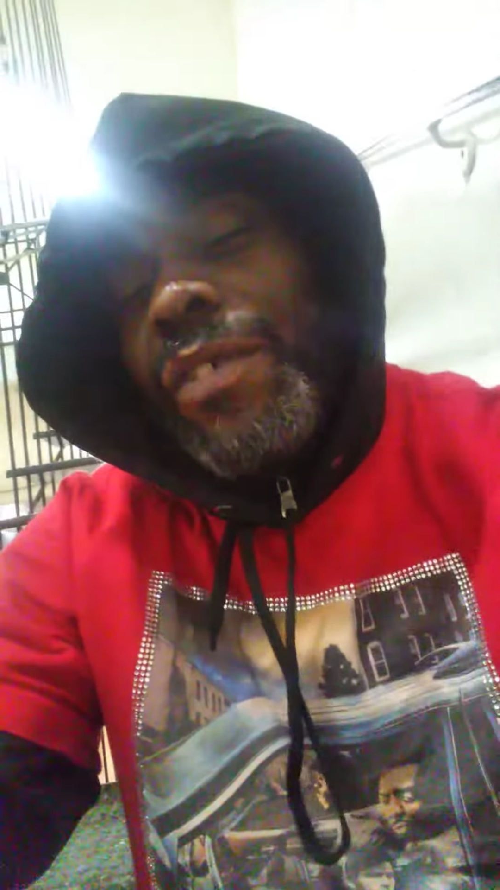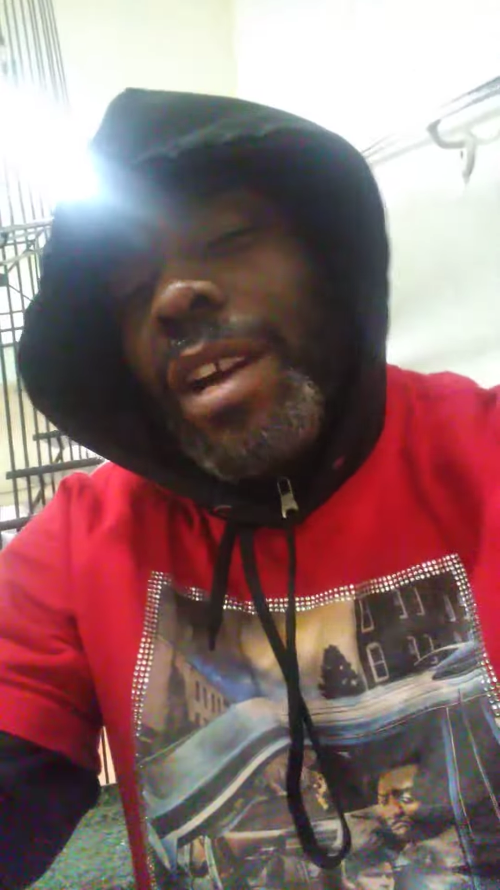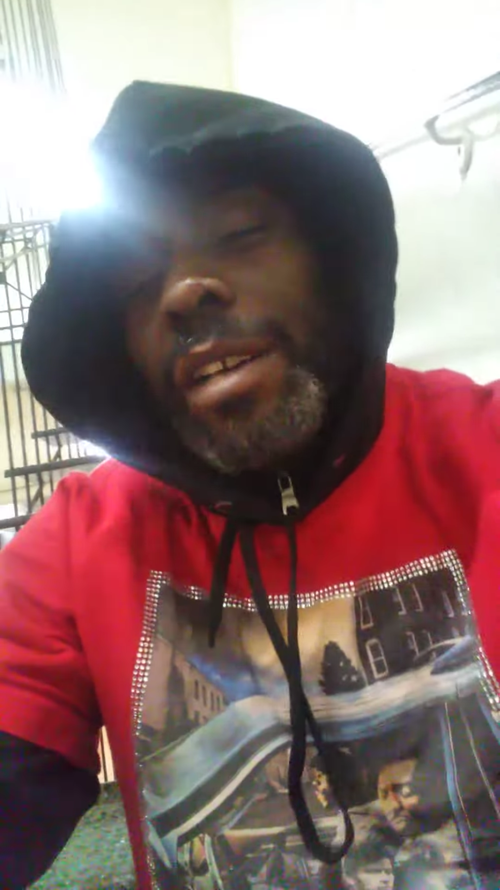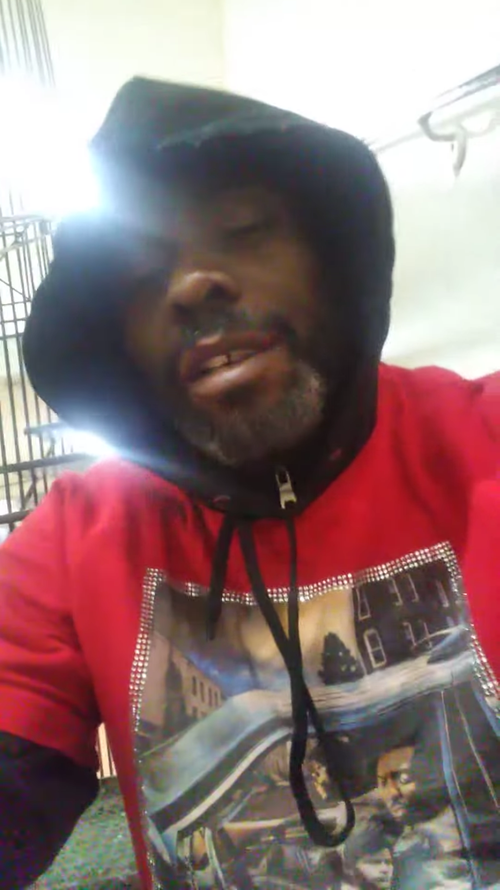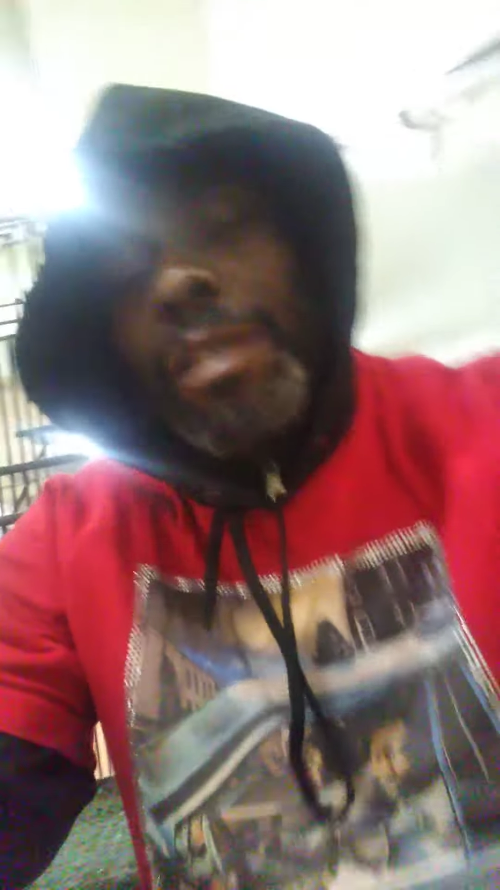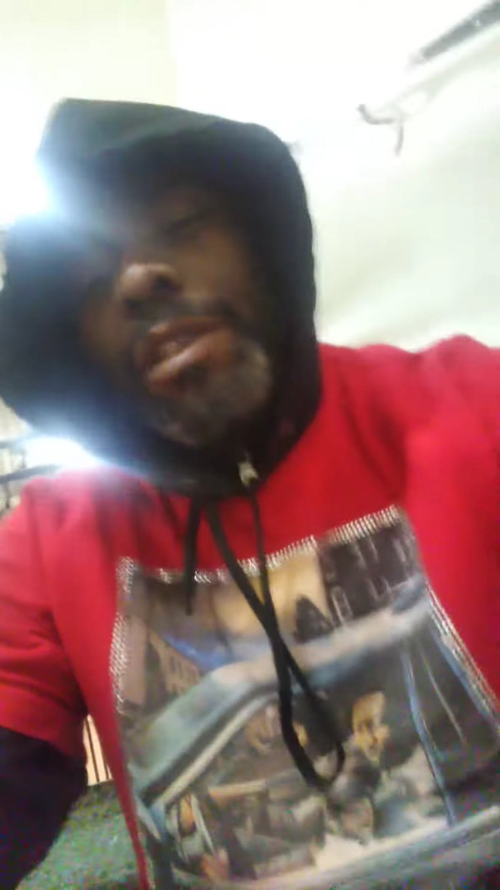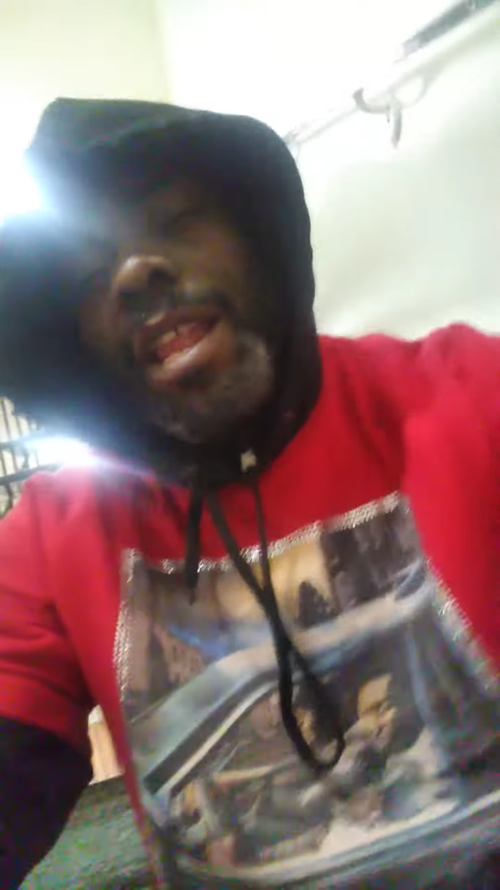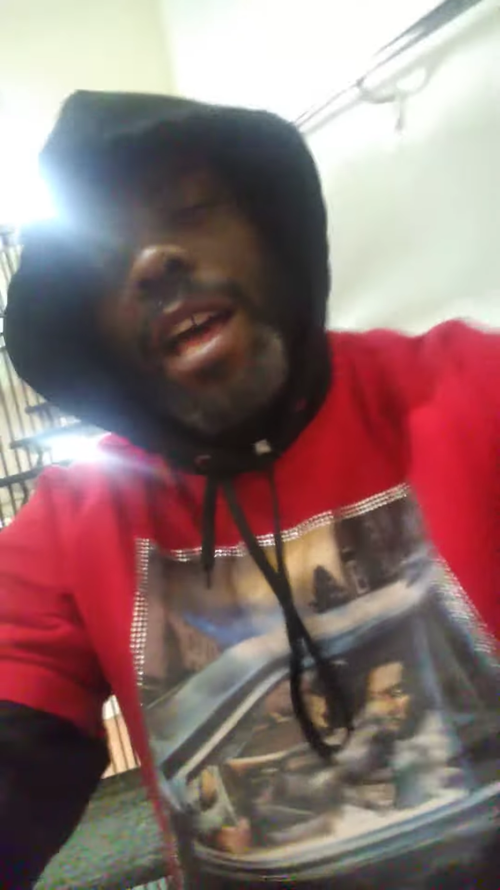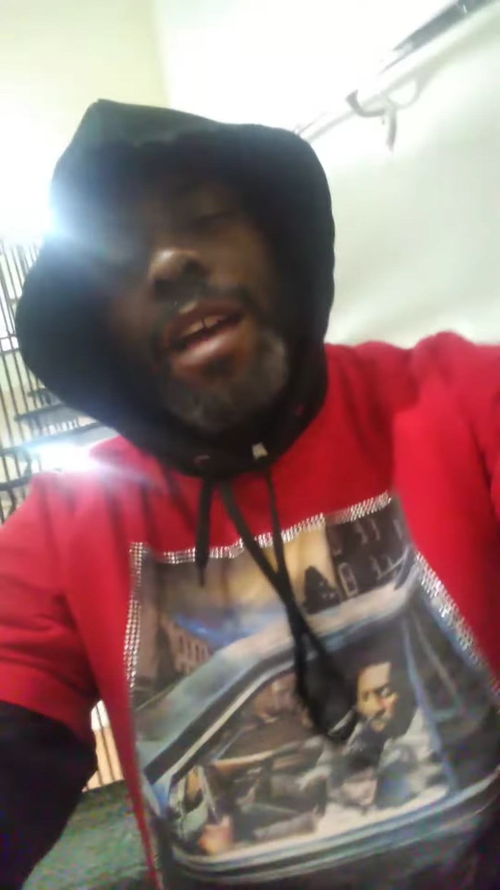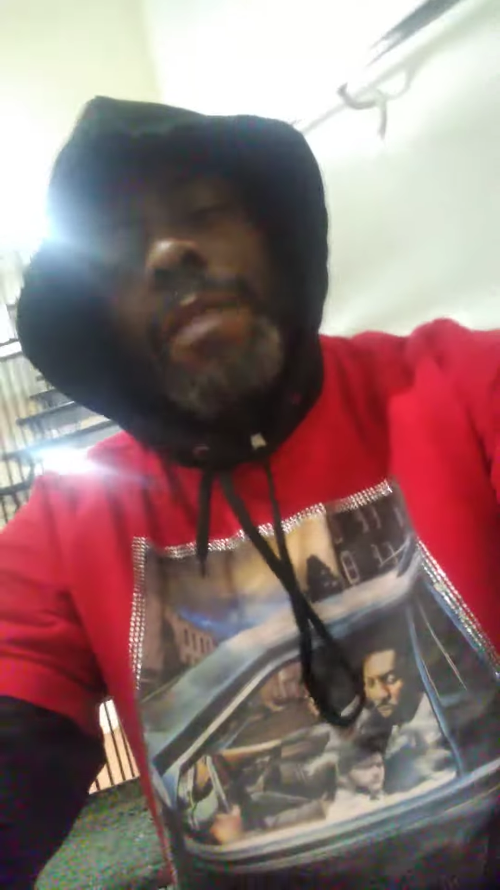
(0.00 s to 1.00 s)
so I can go
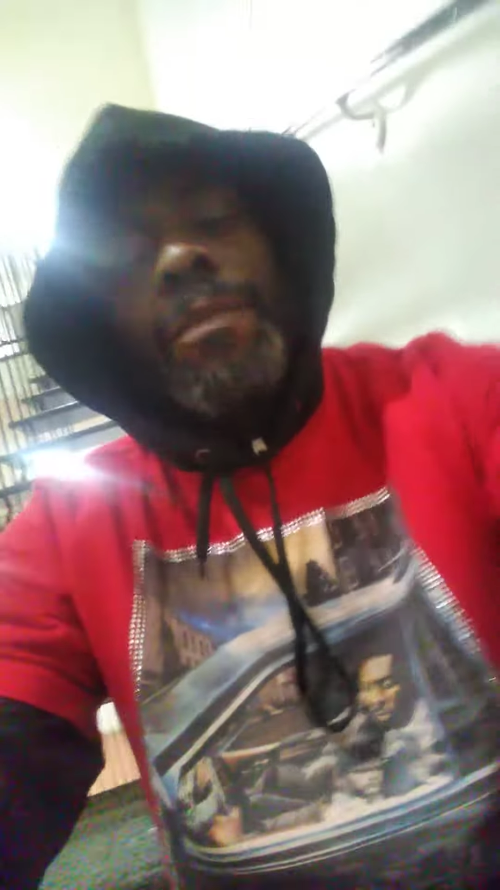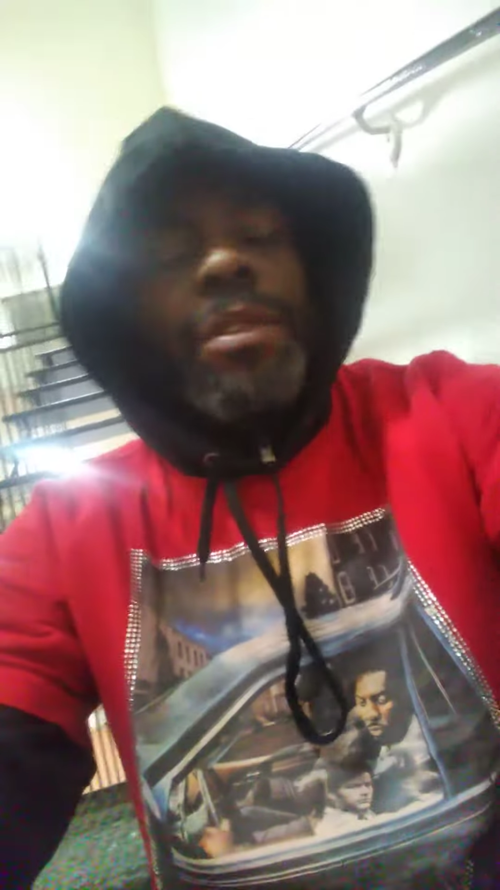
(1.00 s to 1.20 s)
live,